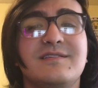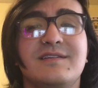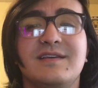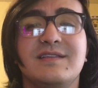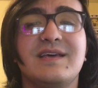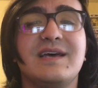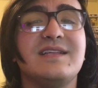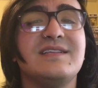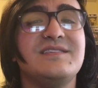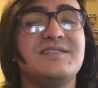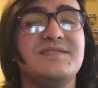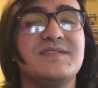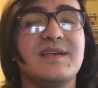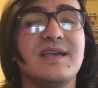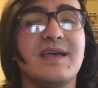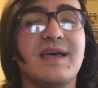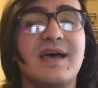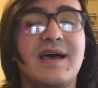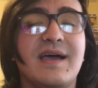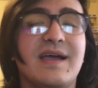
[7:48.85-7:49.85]
That is
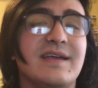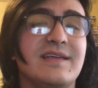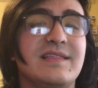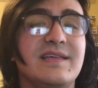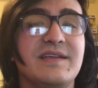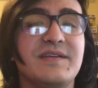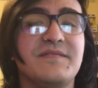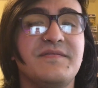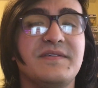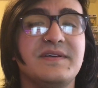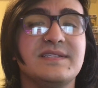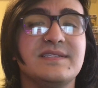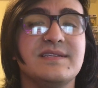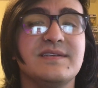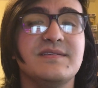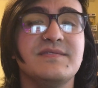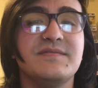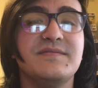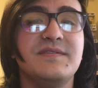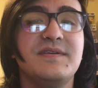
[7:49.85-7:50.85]
highly
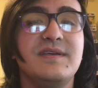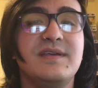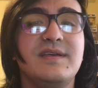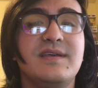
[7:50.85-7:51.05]
offensive,